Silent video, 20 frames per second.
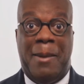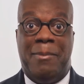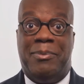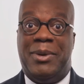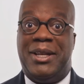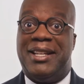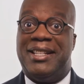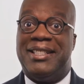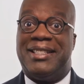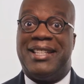
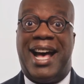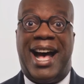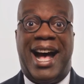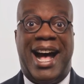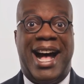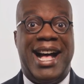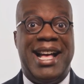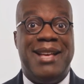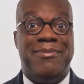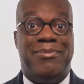Because
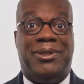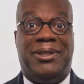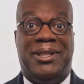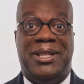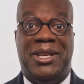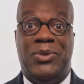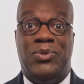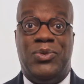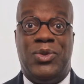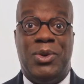I
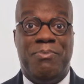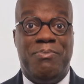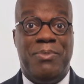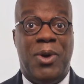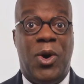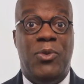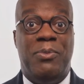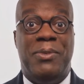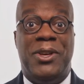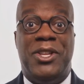believe the
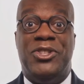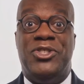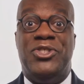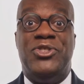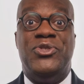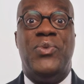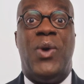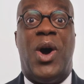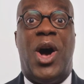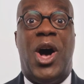moment
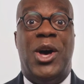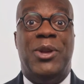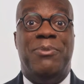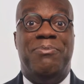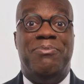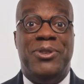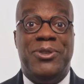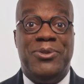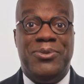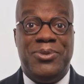you
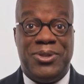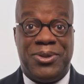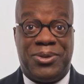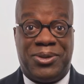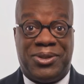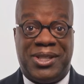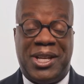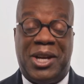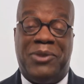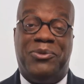unmute
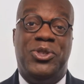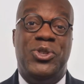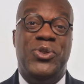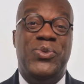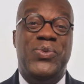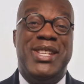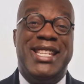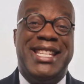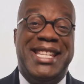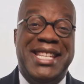yourself,
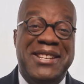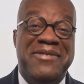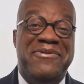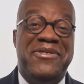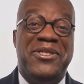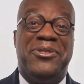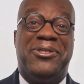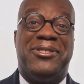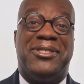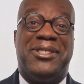you give
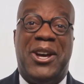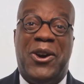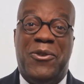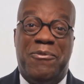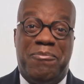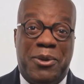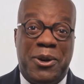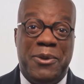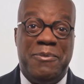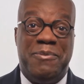
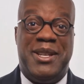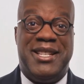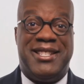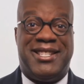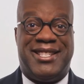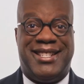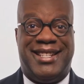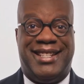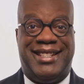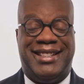yourself
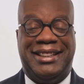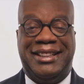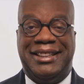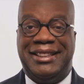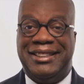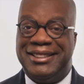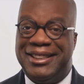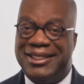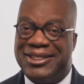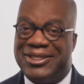permission
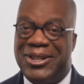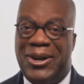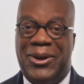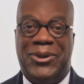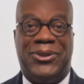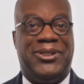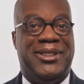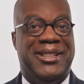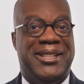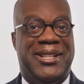to
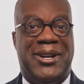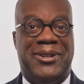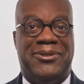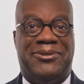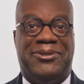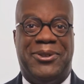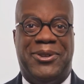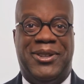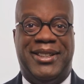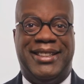totally go
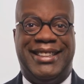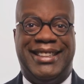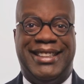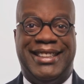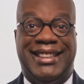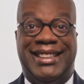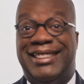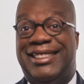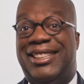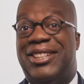for it.
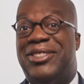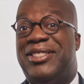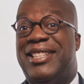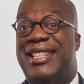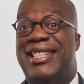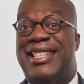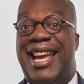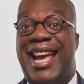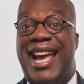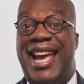So
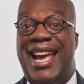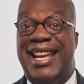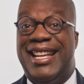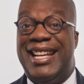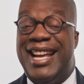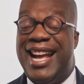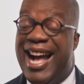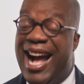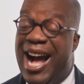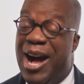today,
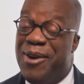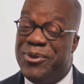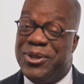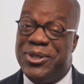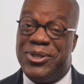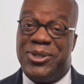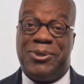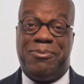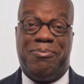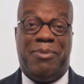I want to
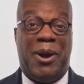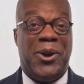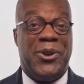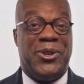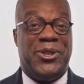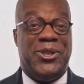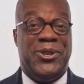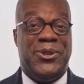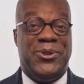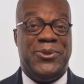
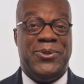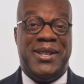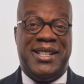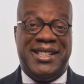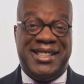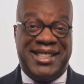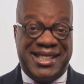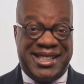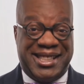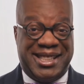spark you
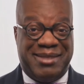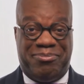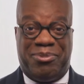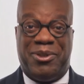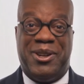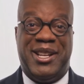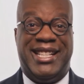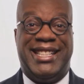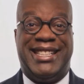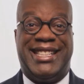to
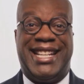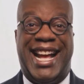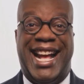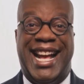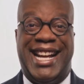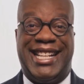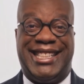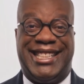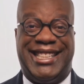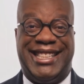spring into
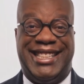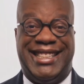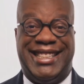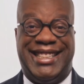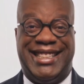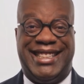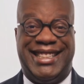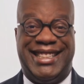action.